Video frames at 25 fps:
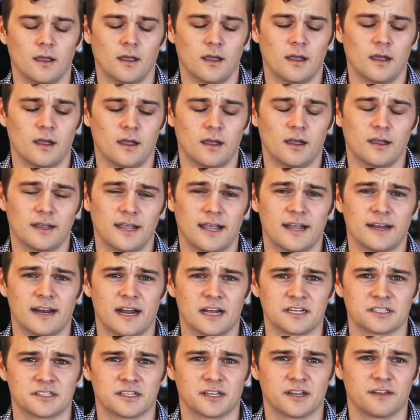Again,
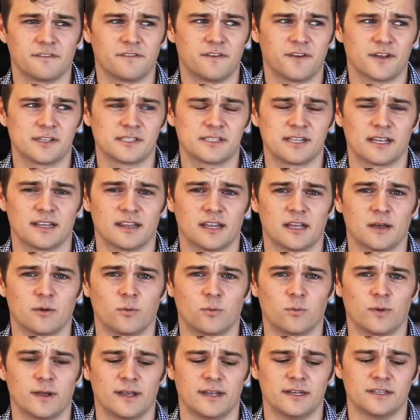Ashley, the first thing
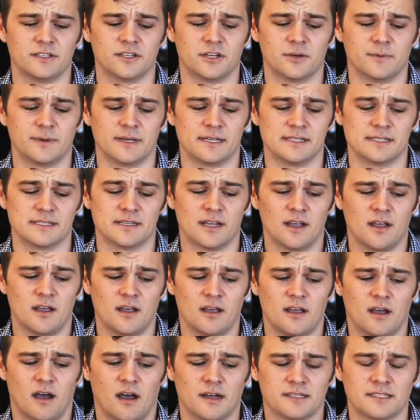that we do is
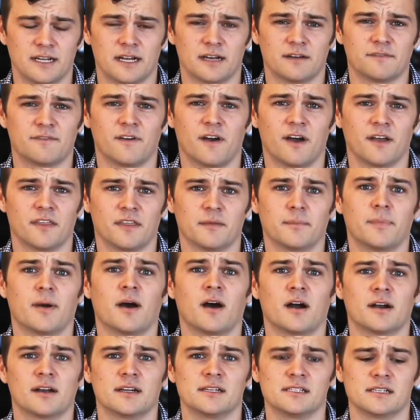identify the
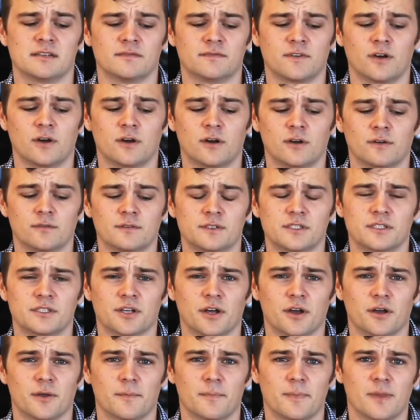parties involved.
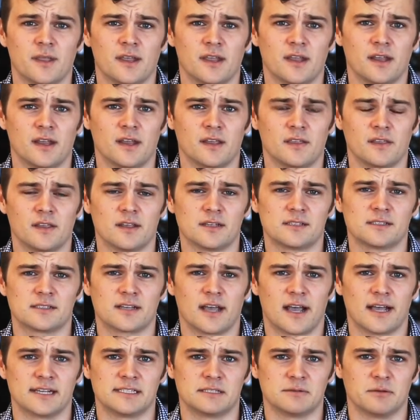So in this
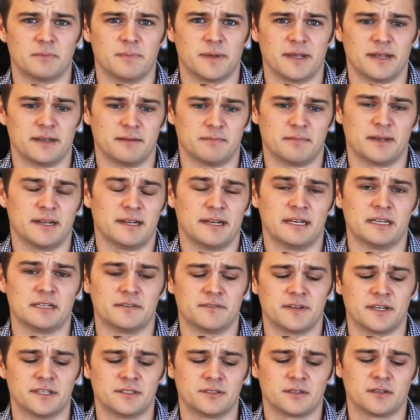case, it would be an
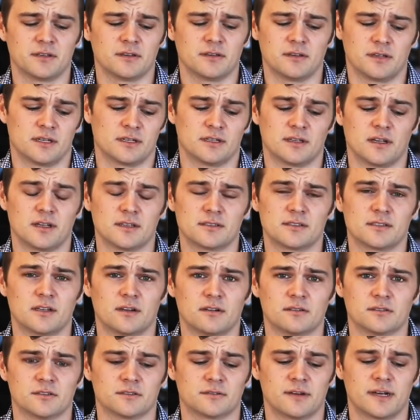individual, a
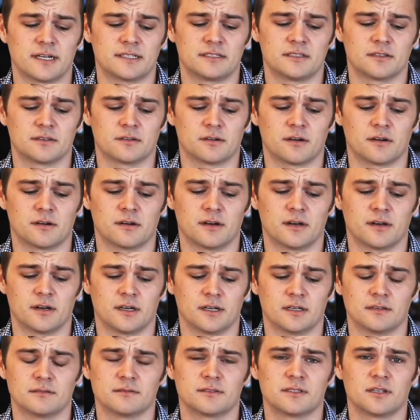sole director
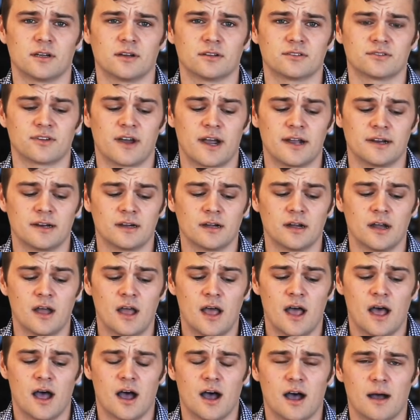or a sole trader,
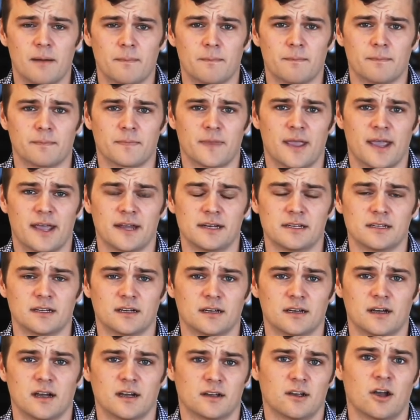and
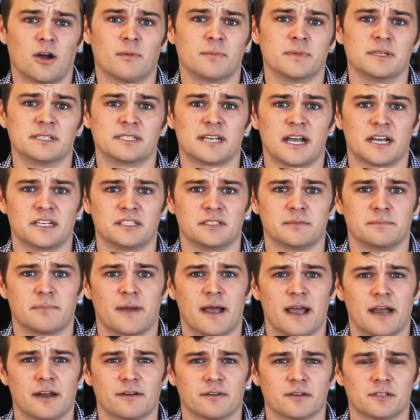a compensation
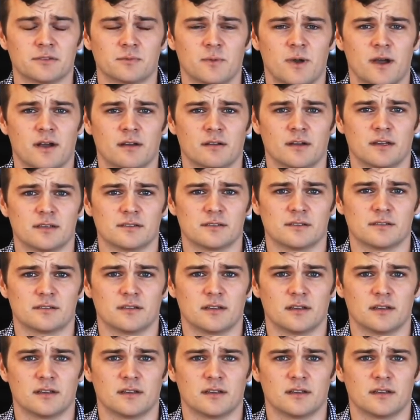payer as well as